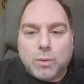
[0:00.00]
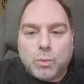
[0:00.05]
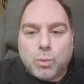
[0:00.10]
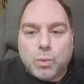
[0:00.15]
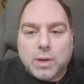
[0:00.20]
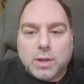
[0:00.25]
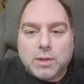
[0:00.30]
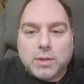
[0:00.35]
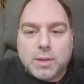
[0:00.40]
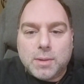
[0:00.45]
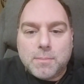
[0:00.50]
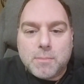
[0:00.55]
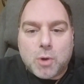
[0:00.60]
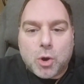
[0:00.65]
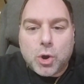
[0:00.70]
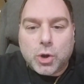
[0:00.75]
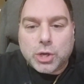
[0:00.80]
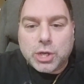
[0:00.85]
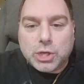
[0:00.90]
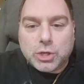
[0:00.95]
will a
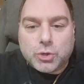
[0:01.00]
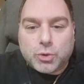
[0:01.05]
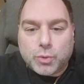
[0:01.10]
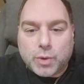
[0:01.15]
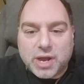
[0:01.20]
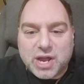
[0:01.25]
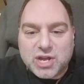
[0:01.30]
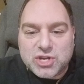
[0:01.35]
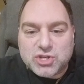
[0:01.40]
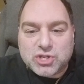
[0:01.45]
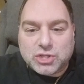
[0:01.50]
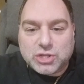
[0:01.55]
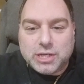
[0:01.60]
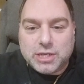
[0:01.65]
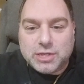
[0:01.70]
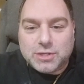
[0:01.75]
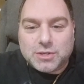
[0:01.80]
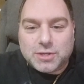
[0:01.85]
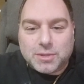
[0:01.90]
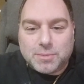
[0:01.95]
market crash
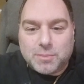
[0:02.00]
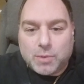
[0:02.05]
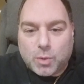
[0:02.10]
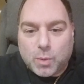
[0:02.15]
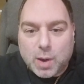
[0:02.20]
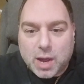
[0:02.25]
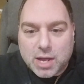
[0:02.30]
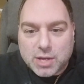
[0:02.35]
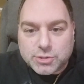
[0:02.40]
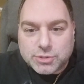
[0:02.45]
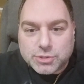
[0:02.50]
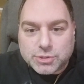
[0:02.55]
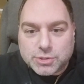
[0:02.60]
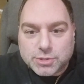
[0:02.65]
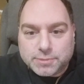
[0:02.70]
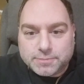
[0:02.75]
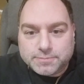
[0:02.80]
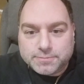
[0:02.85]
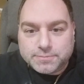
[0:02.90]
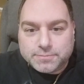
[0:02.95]
lead to the
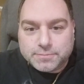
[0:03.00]
MOASS?